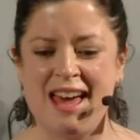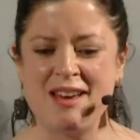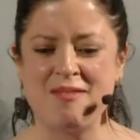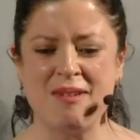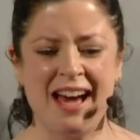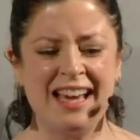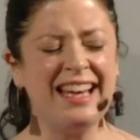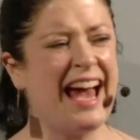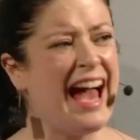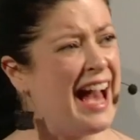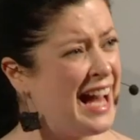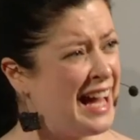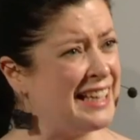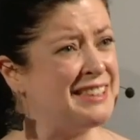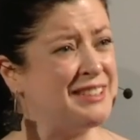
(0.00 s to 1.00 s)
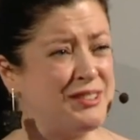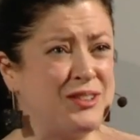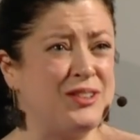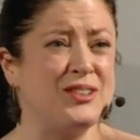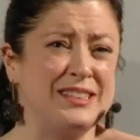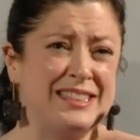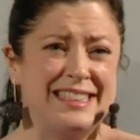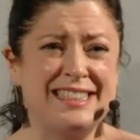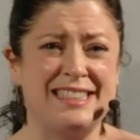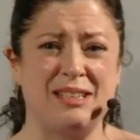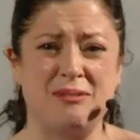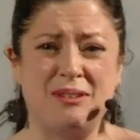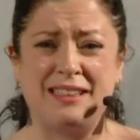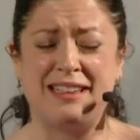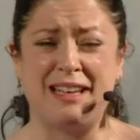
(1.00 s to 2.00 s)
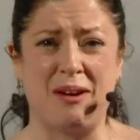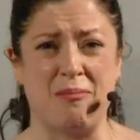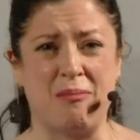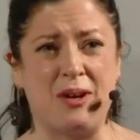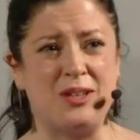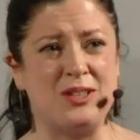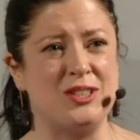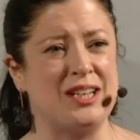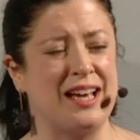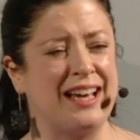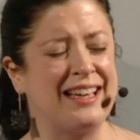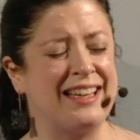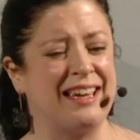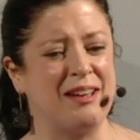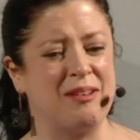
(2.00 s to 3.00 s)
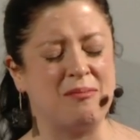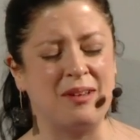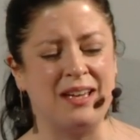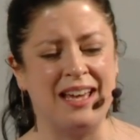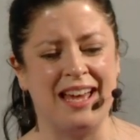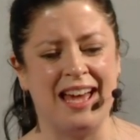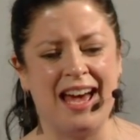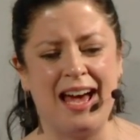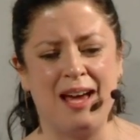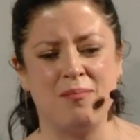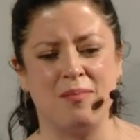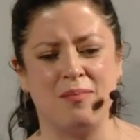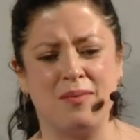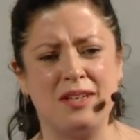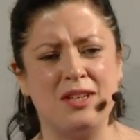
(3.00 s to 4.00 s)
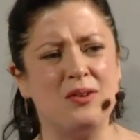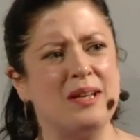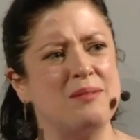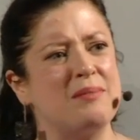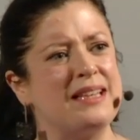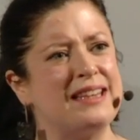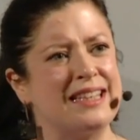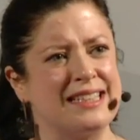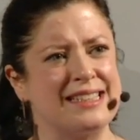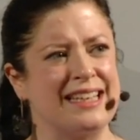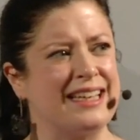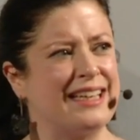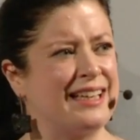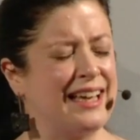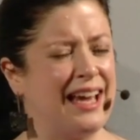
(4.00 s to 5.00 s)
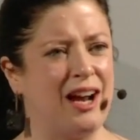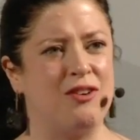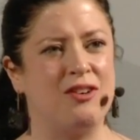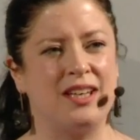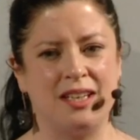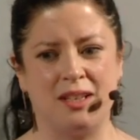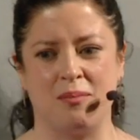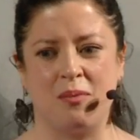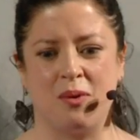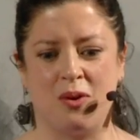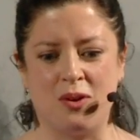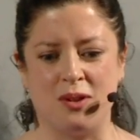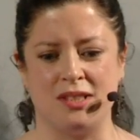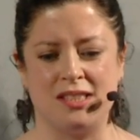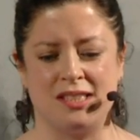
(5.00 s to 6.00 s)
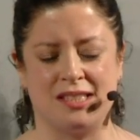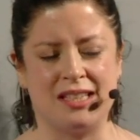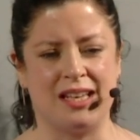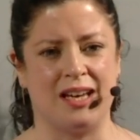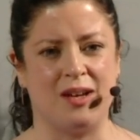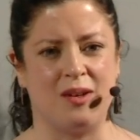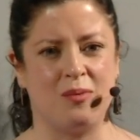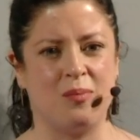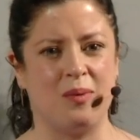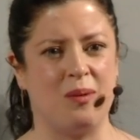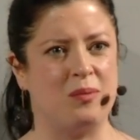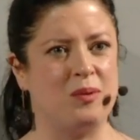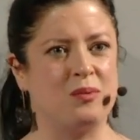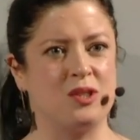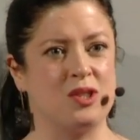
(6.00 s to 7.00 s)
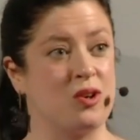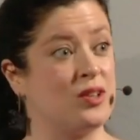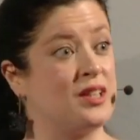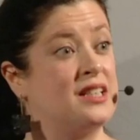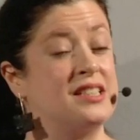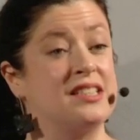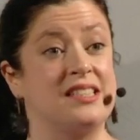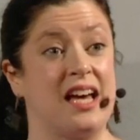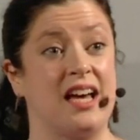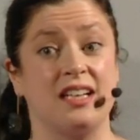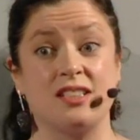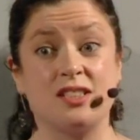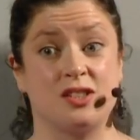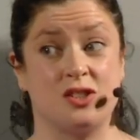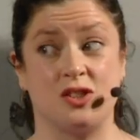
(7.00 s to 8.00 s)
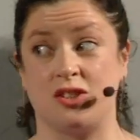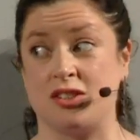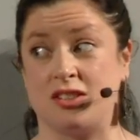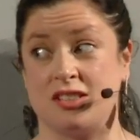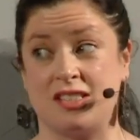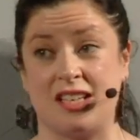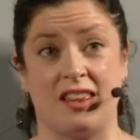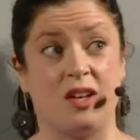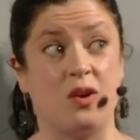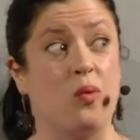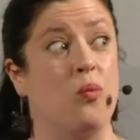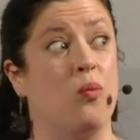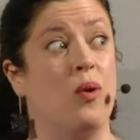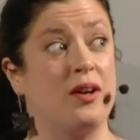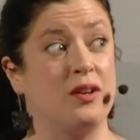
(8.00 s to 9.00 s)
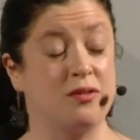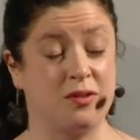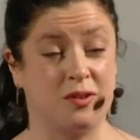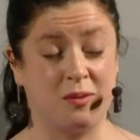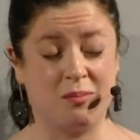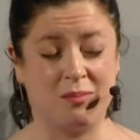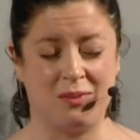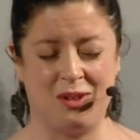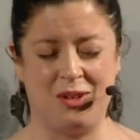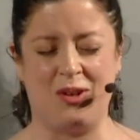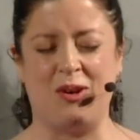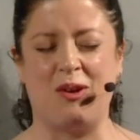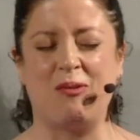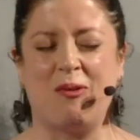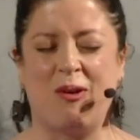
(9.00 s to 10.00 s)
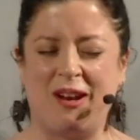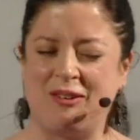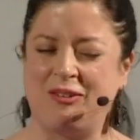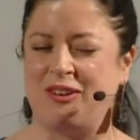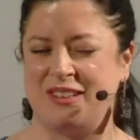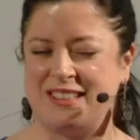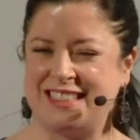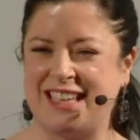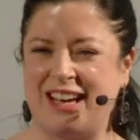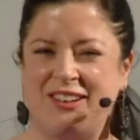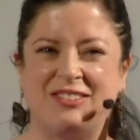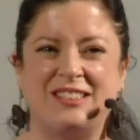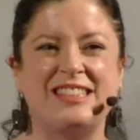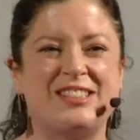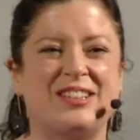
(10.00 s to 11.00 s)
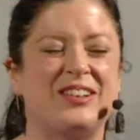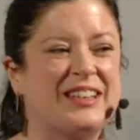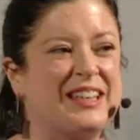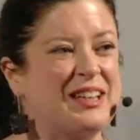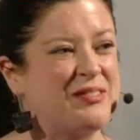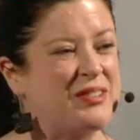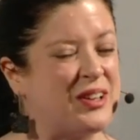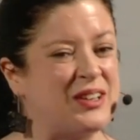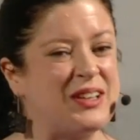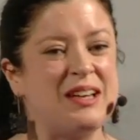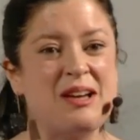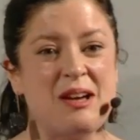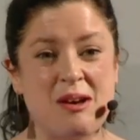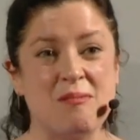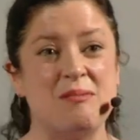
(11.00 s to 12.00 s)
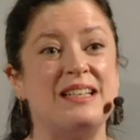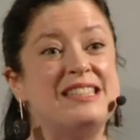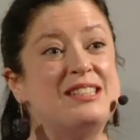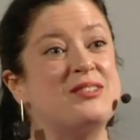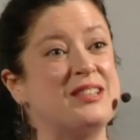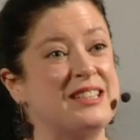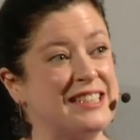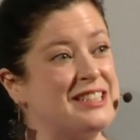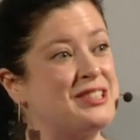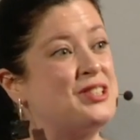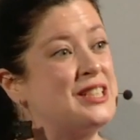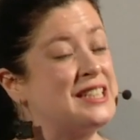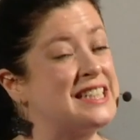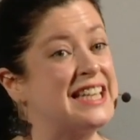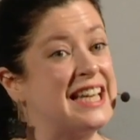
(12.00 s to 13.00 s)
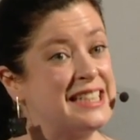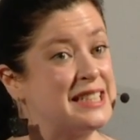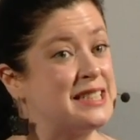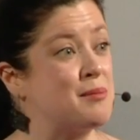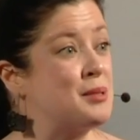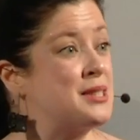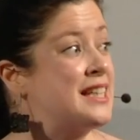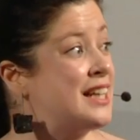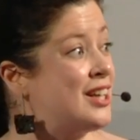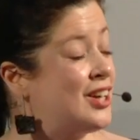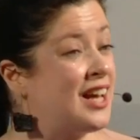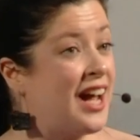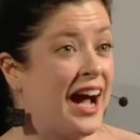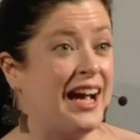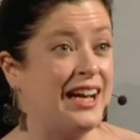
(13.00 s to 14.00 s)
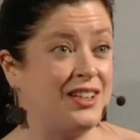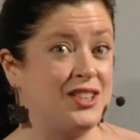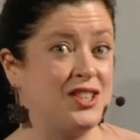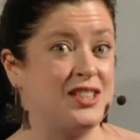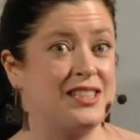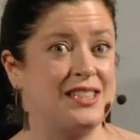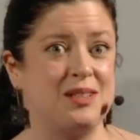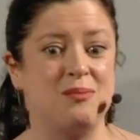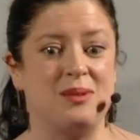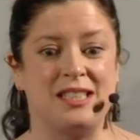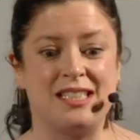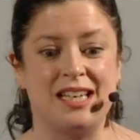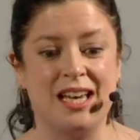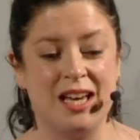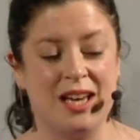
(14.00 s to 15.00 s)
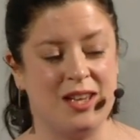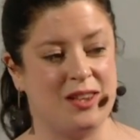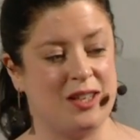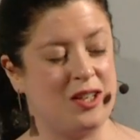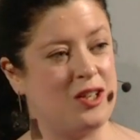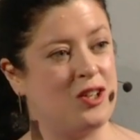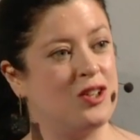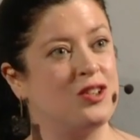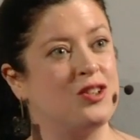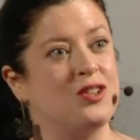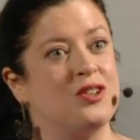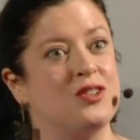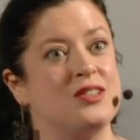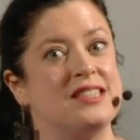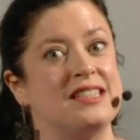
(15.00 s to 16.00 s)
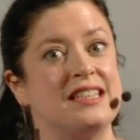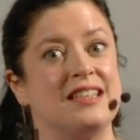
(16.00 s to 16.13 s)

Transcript: Um, I hadn't used seaweed that much. I um, I'm, you know, I'd made things like carrageen moss that when we were talking to Zack's students, I think one of them knew what it was that I was talking about. But it's a, so just in case, it's a particularly Irish seaweed that you can use